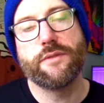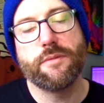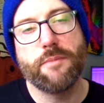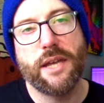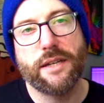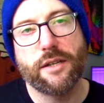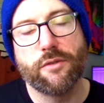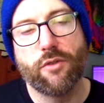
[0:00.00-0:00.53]

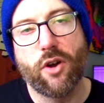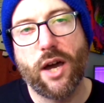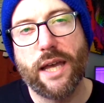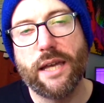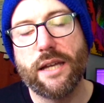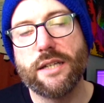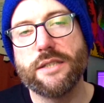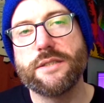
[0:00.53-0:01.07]
from Edgar
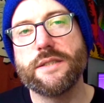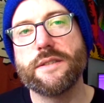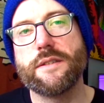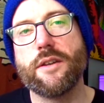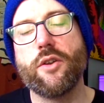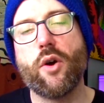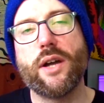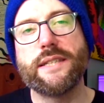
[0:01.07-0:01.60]
Wright, and it's
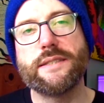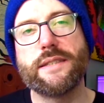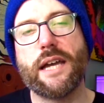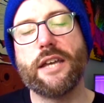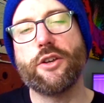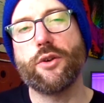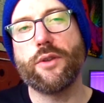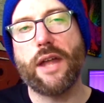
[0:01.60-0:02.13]
just a nice
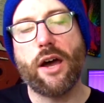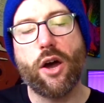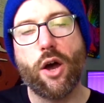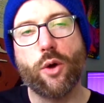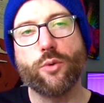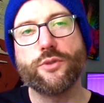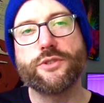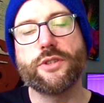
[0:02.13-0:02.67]
take on the
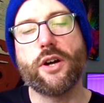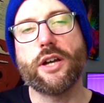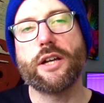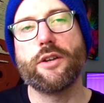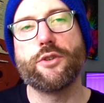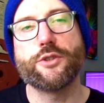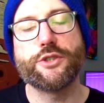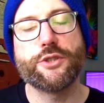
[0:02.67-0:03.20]
whole
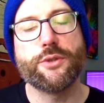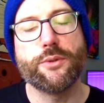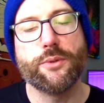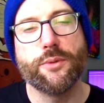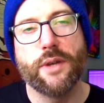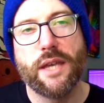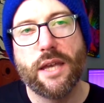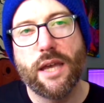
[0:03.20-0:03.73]

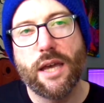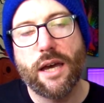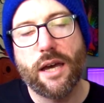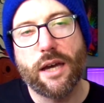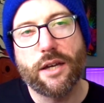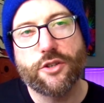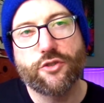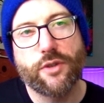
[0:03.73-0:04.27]
psychological
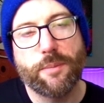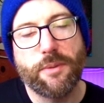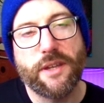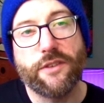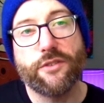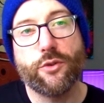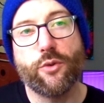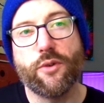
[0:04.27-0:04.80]

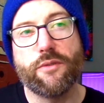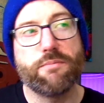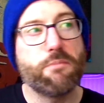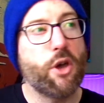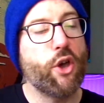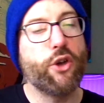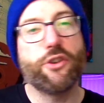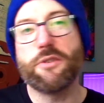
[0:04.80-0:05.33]
trippy sort of
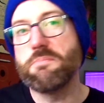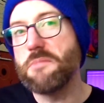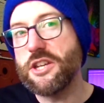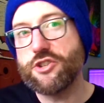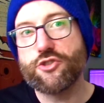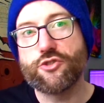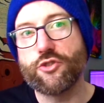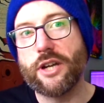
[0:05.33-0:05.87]
murder
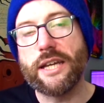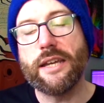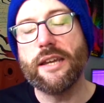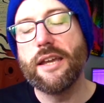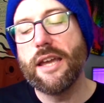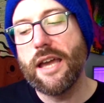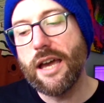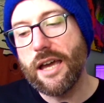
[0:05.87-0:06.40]
mystery,
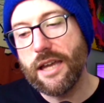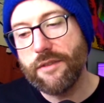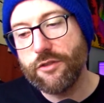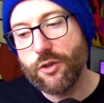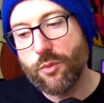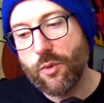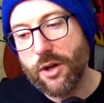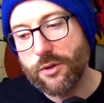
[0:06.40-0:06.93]

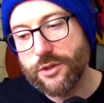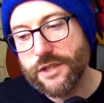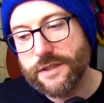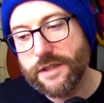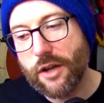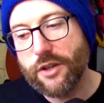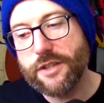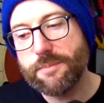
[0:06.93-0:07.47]
if you will.
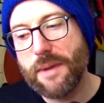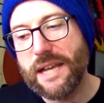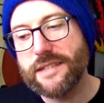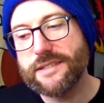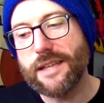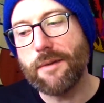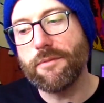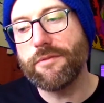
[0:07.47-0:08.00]
Just don't expect
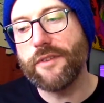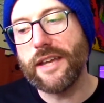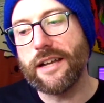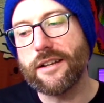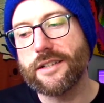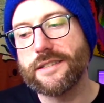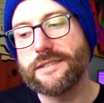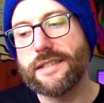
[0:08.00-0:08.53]
something,
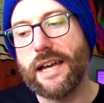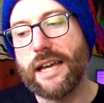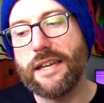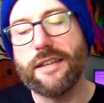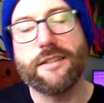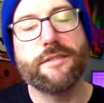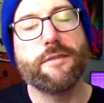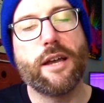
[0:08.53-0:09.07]
like I say,
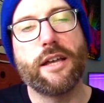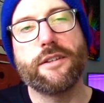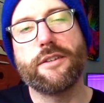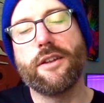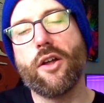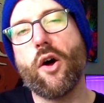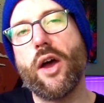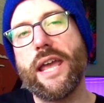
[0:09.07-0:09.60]
as
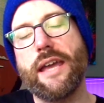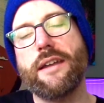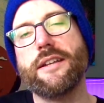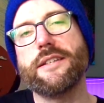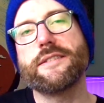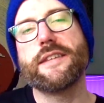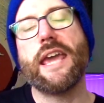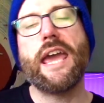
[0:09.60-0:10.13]
light and
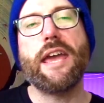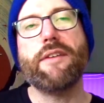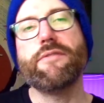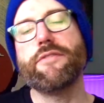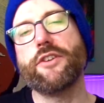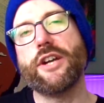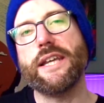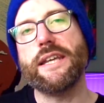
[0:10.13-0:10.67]
as
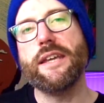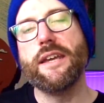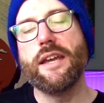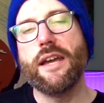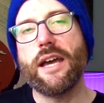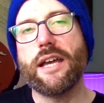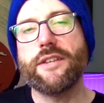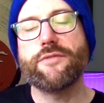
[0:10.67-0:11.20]
carefree
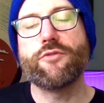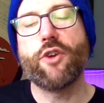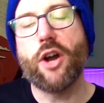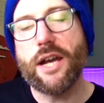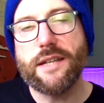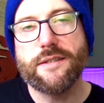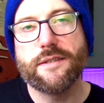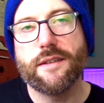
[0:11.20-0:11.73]
as
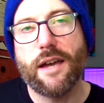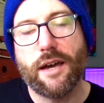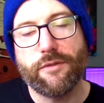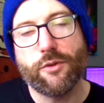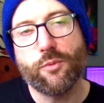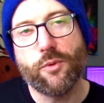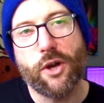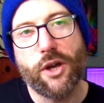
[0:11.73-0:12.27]
Wright's
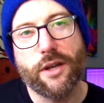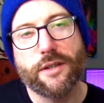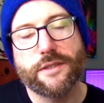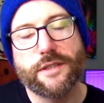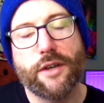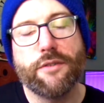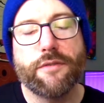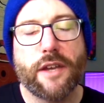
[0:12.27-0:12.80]
other work.
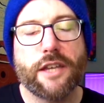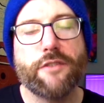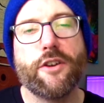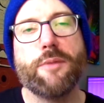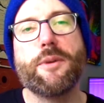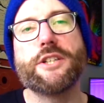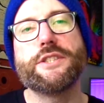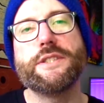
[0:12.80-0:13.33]
So thank you
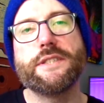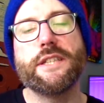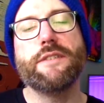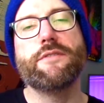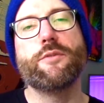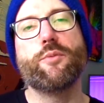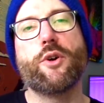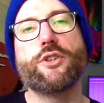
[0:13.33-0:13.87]
very much indeed
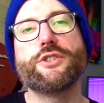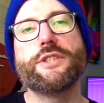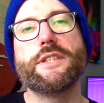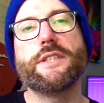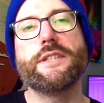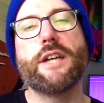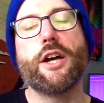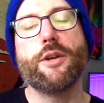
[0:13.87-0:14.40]
for
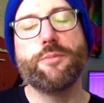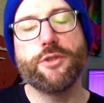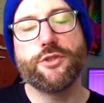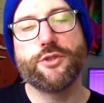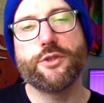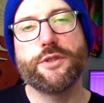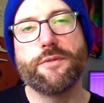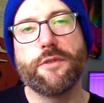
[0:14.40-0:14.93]
watching. Hope you
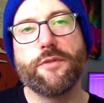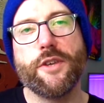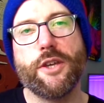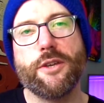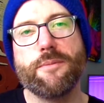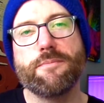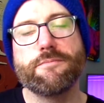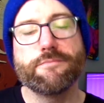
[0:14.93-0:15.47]
enjoyed the
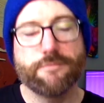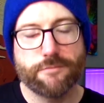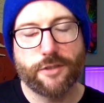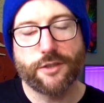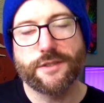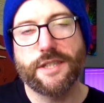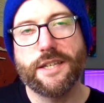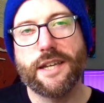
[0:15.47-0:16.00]
review, and
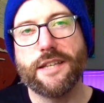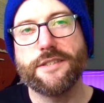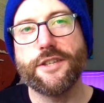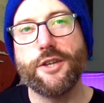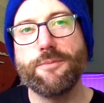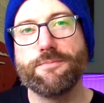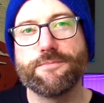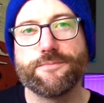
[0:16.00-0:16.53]
I'll see you again
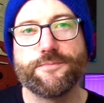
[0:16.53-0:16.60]
soon.